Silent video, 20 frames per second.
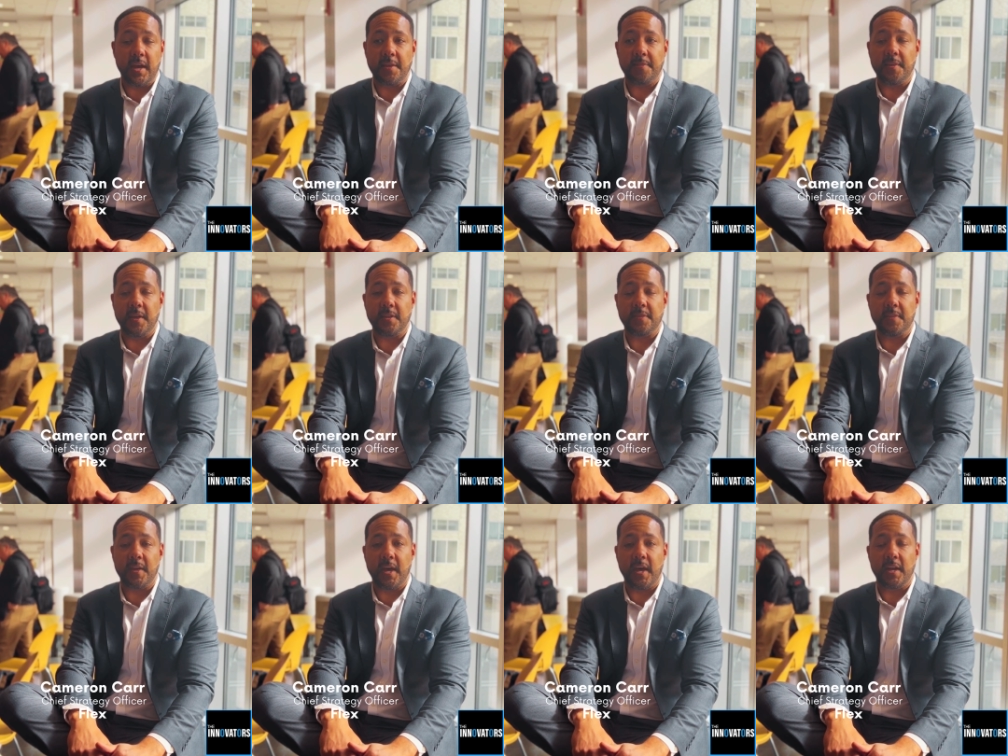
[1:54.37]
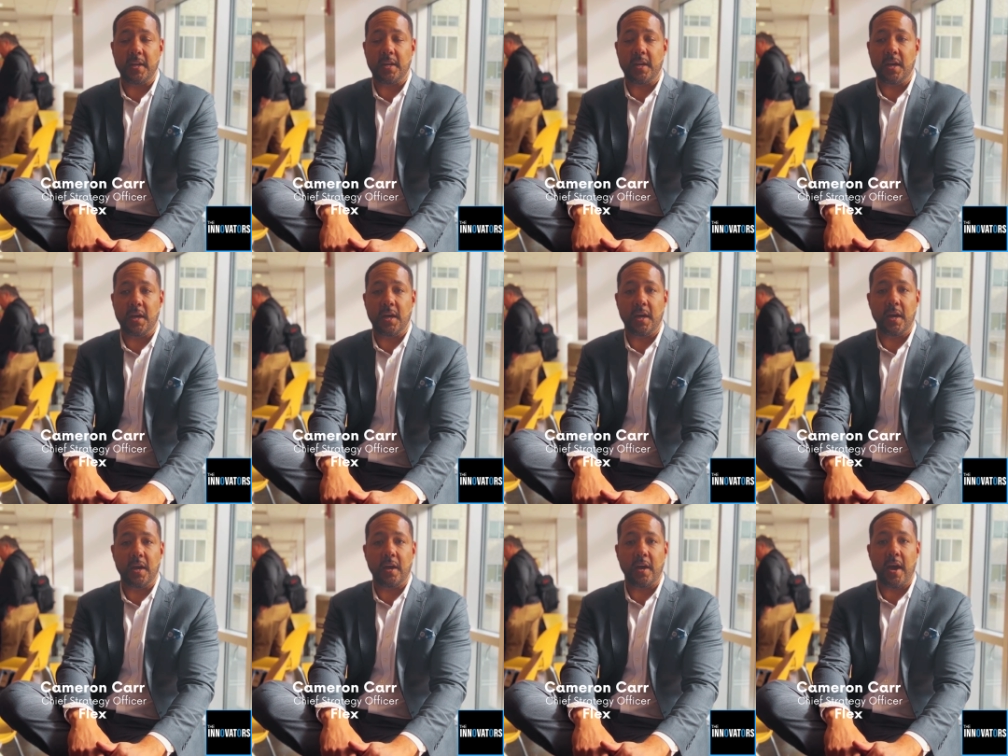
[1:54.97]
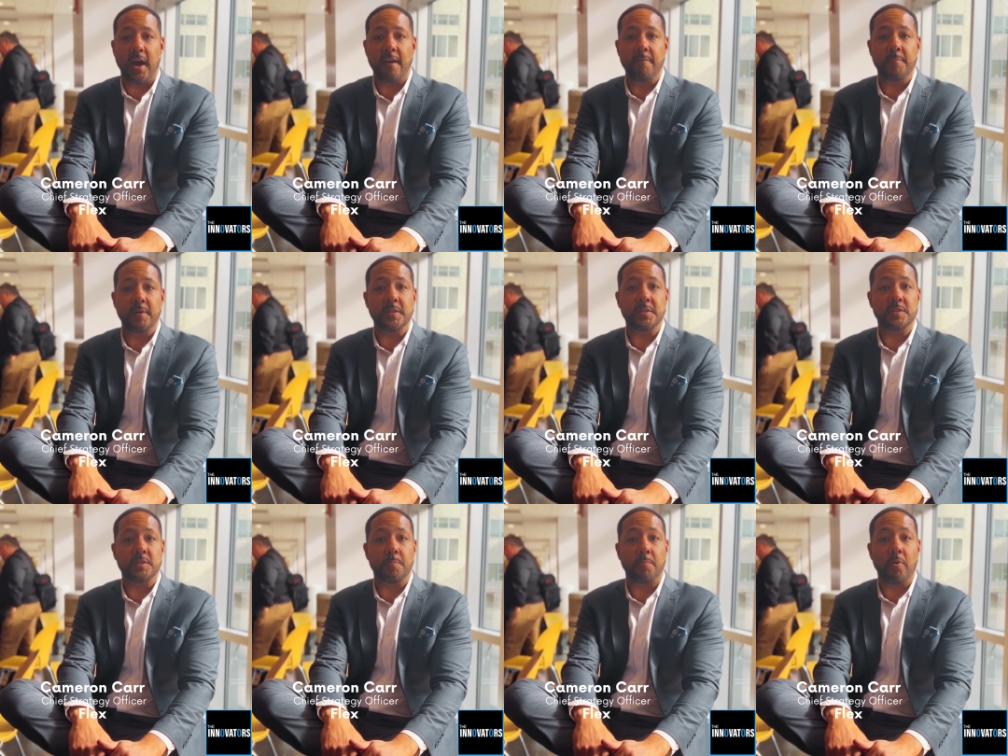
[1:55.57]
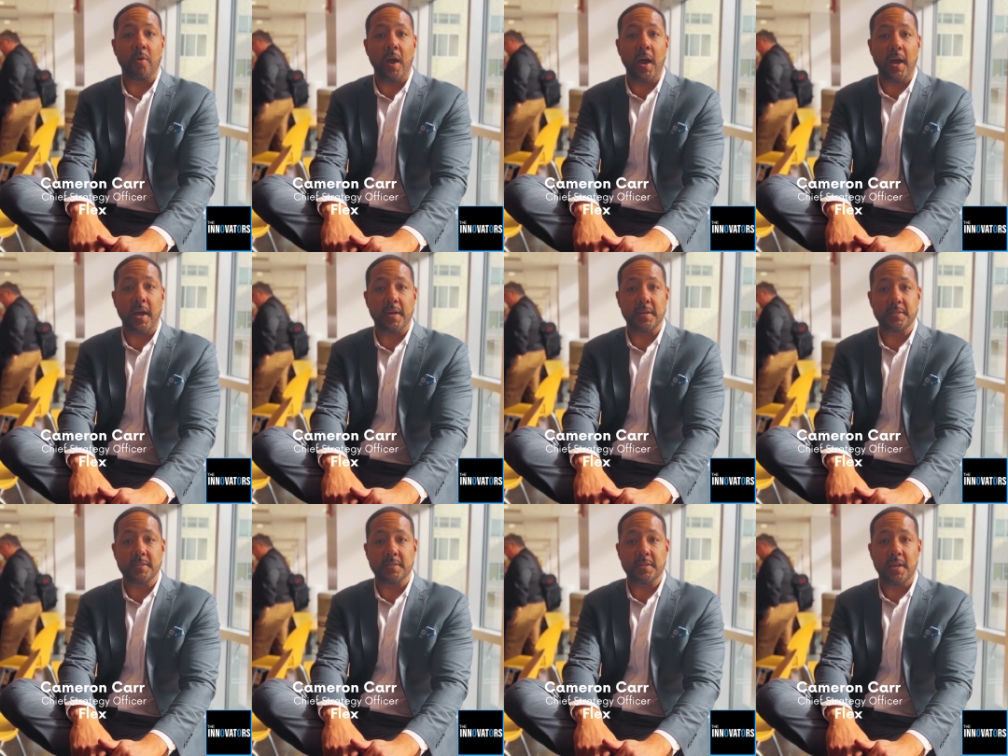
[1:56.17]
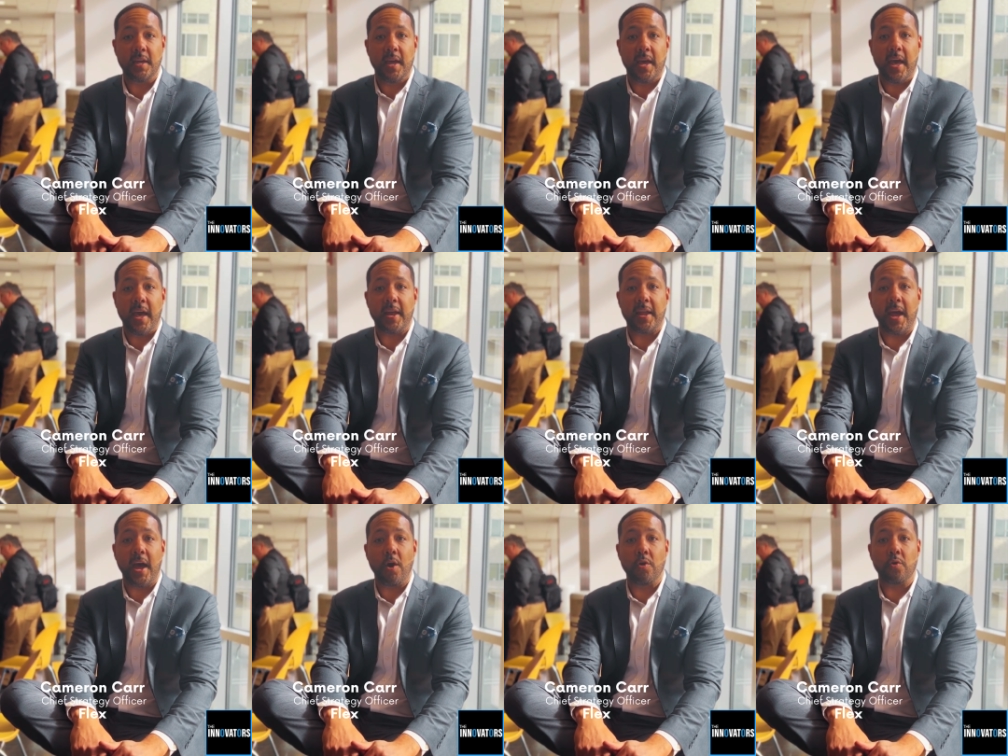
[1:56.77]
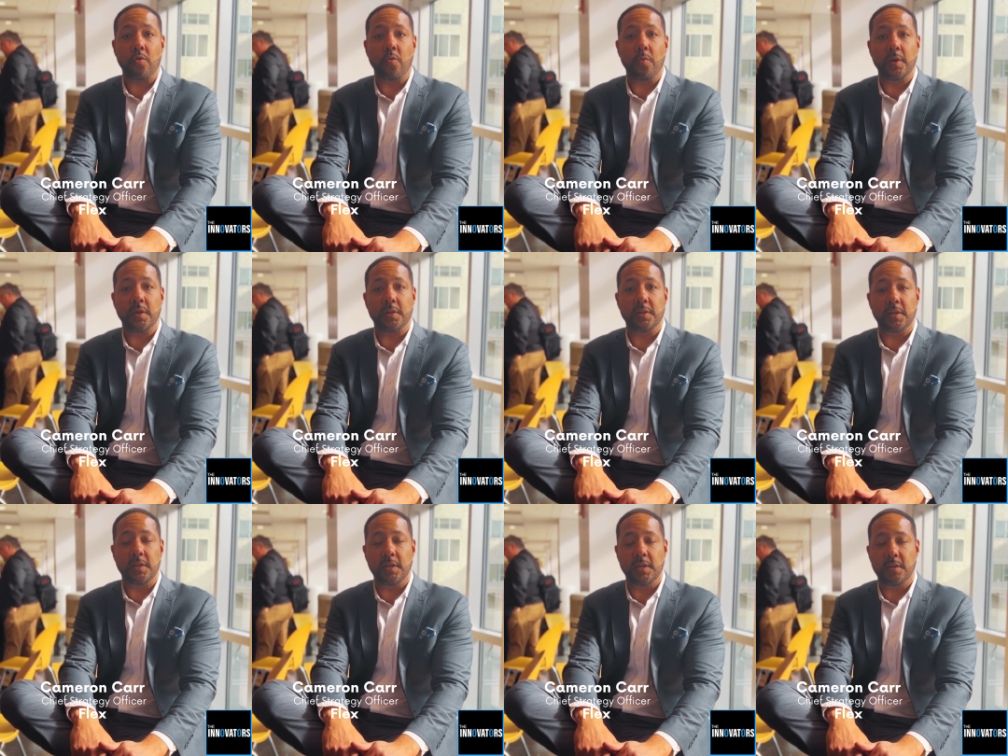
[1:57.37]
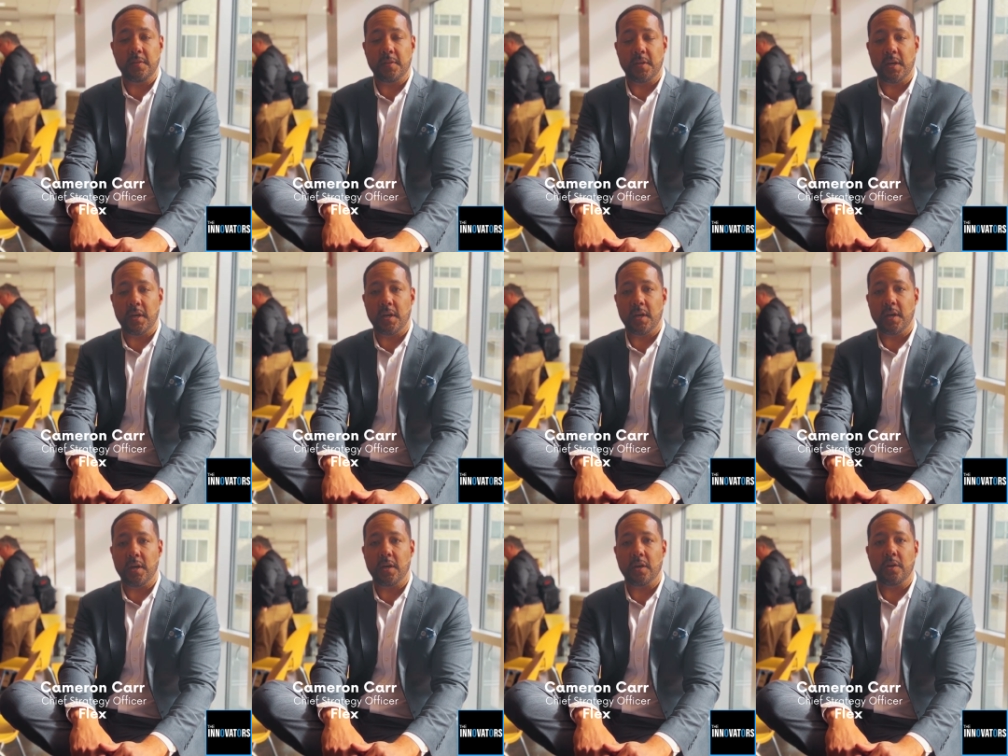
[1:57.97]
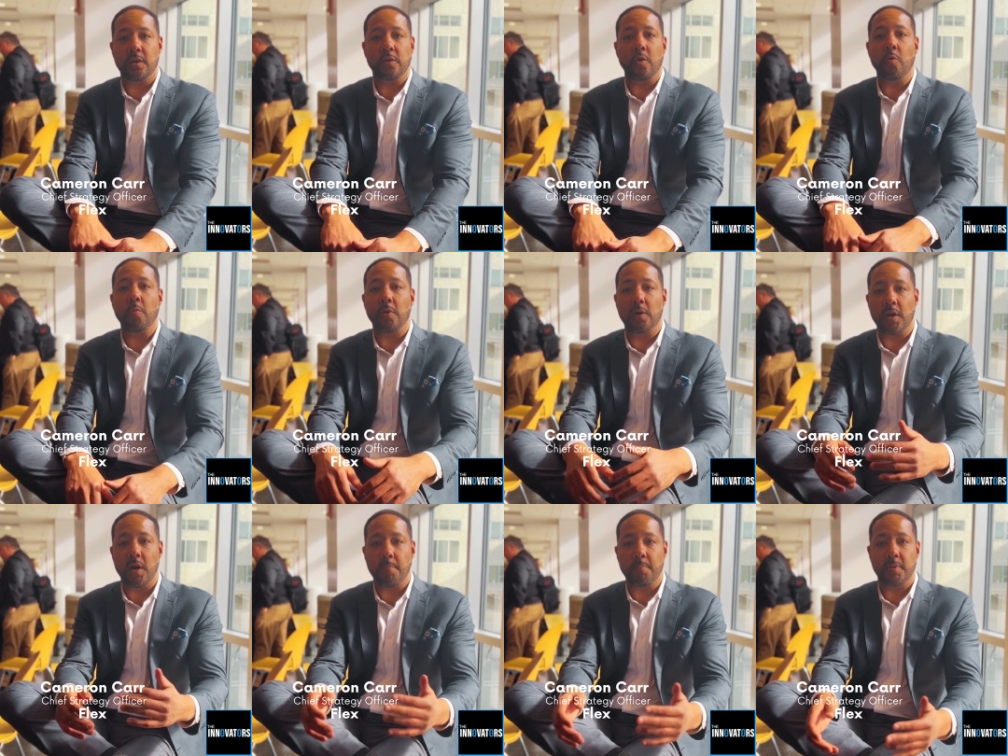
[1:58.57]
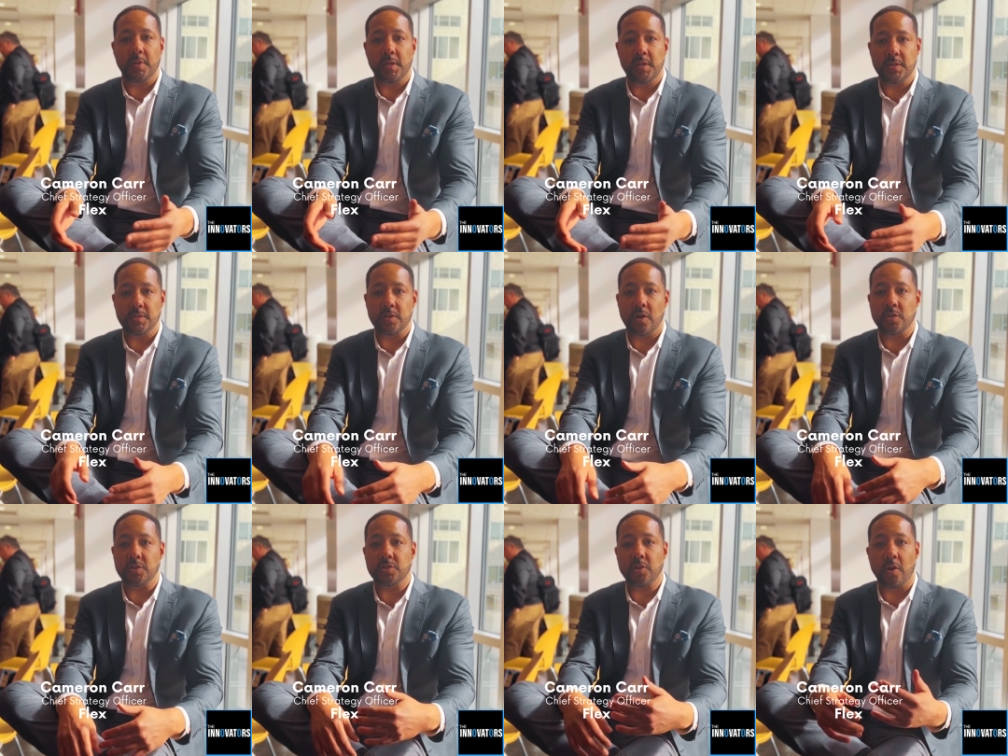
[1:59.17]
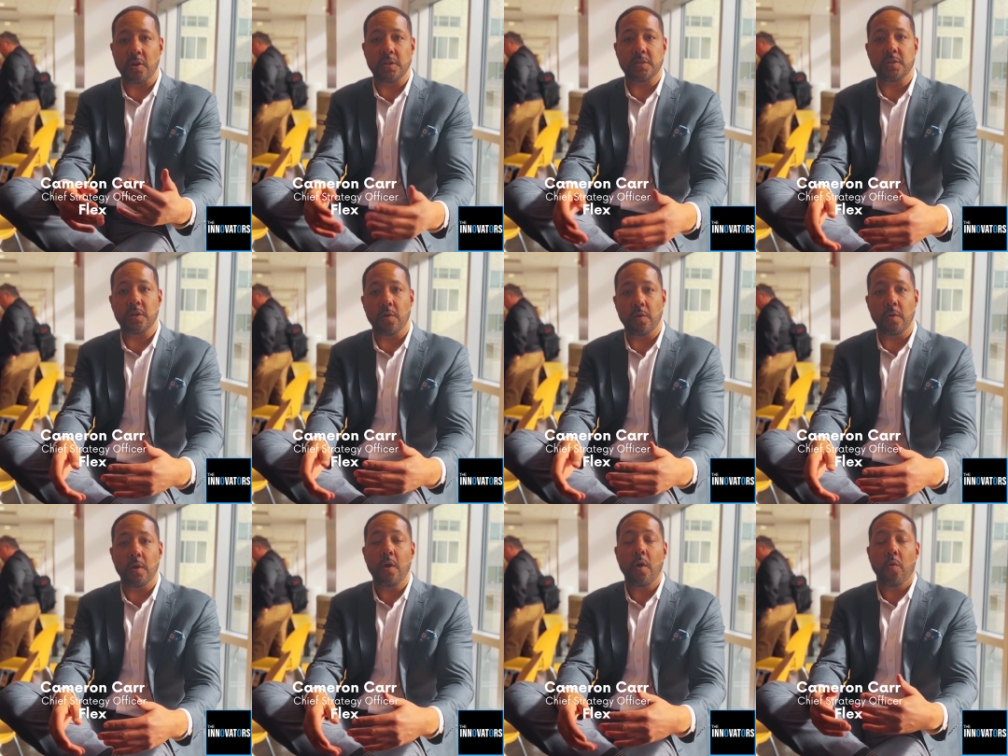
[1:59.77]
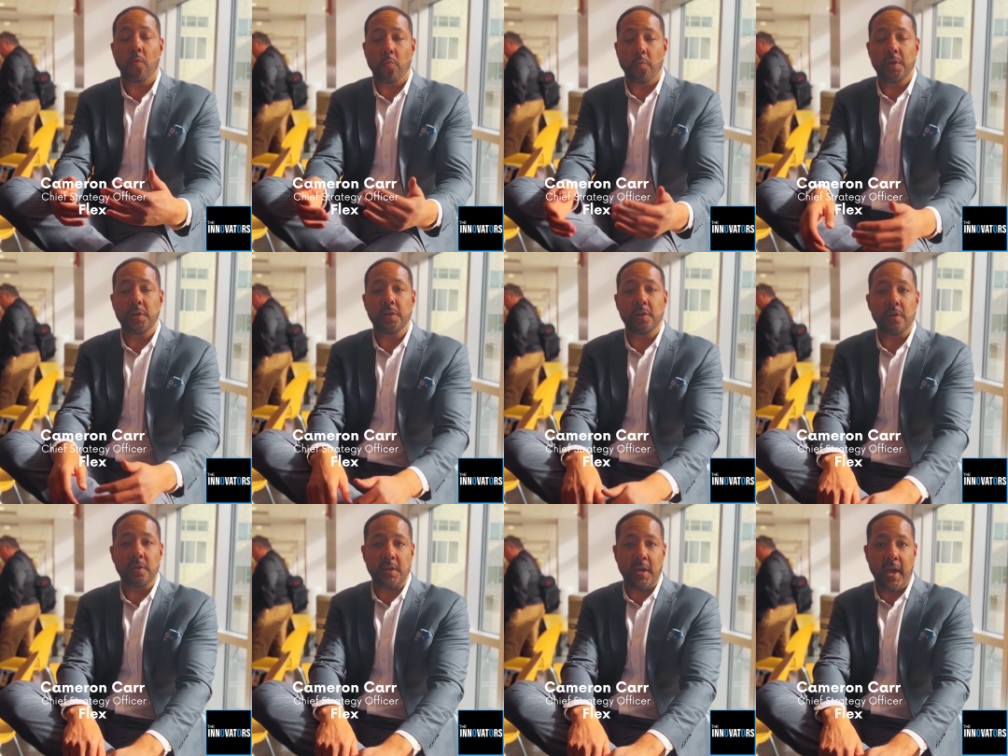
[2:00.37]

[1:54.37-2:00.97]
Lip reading: I think that I've been surprised at how quickly the global companies are starting to relook